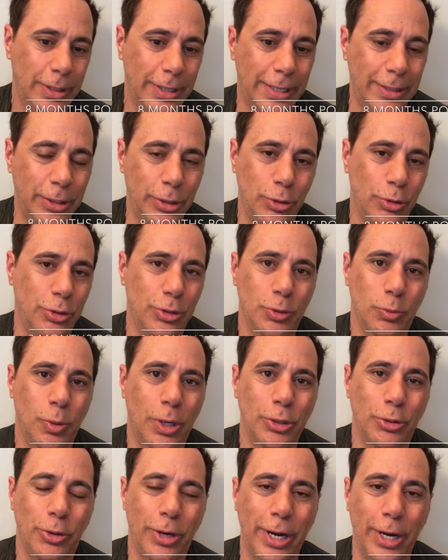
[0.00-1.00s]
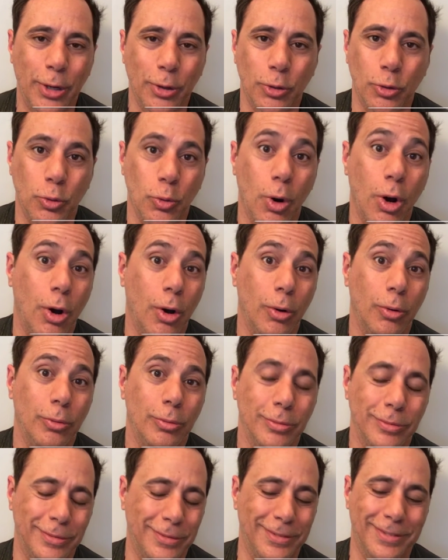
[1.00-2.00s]
And then you just watch your hair grow.
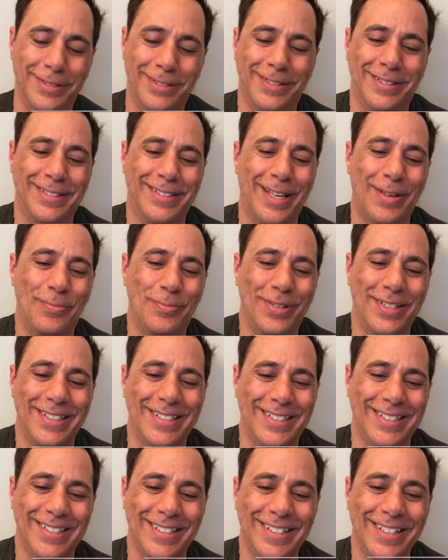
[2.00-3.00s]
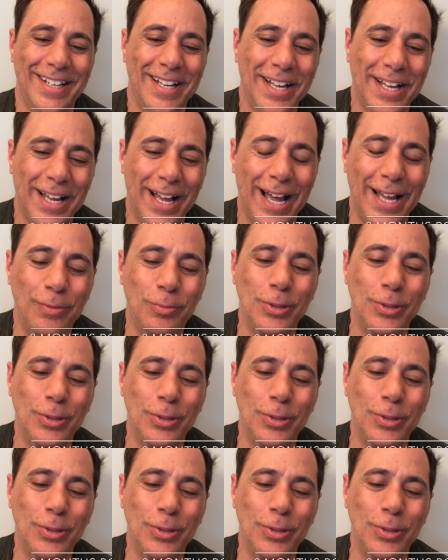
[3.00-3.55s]
I